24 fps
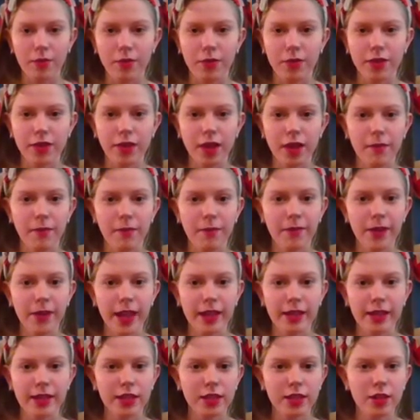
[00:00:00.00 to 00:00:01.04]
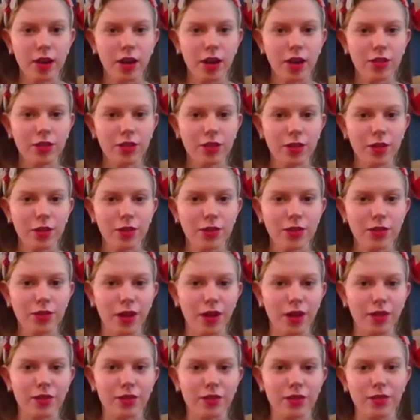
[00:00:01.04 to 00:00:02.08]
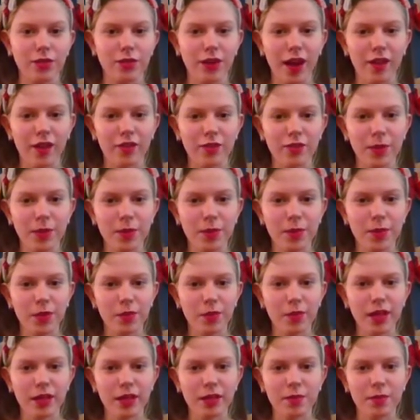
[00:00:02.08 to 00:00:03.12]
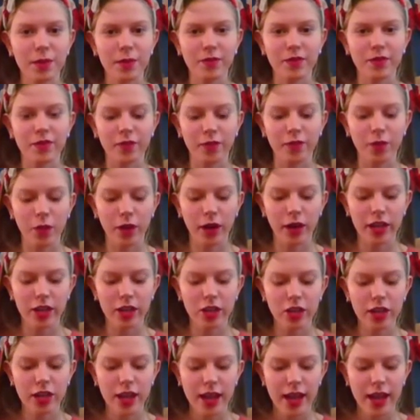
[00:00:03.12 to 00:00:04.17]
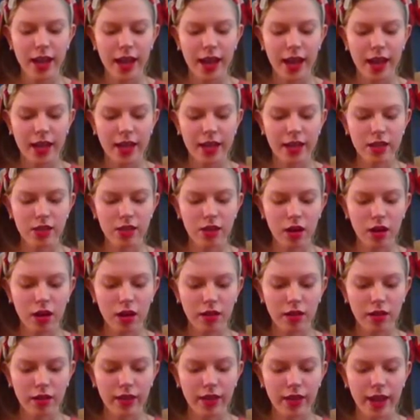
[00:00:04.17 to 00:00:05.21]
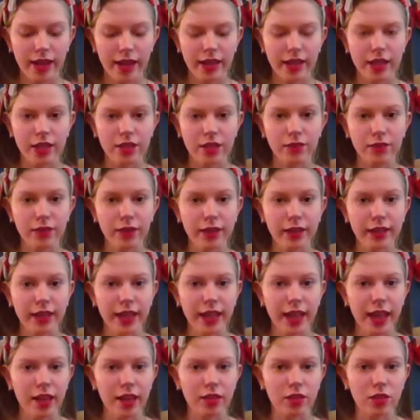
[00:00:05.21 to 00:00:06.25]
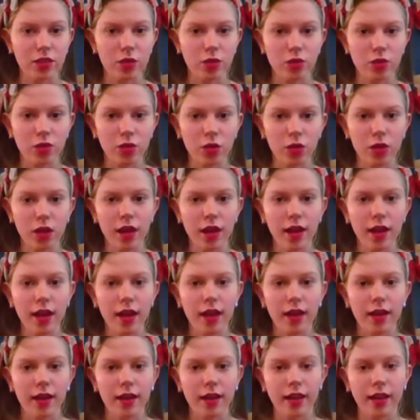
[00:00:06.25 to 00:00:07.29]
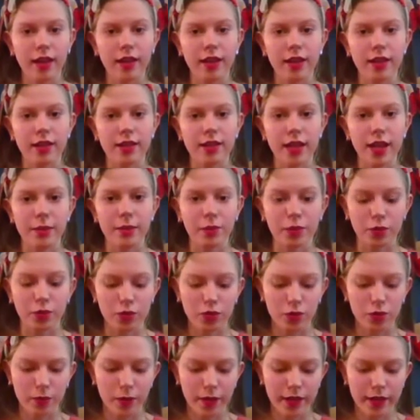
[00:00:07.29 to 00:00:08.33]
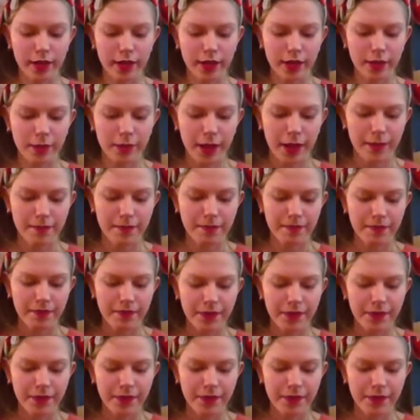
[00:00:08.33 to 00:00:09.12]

For some fancy dog shows, dogs do have to be purebreds, but for 4-H, any dog that is friendly and social is able to participate.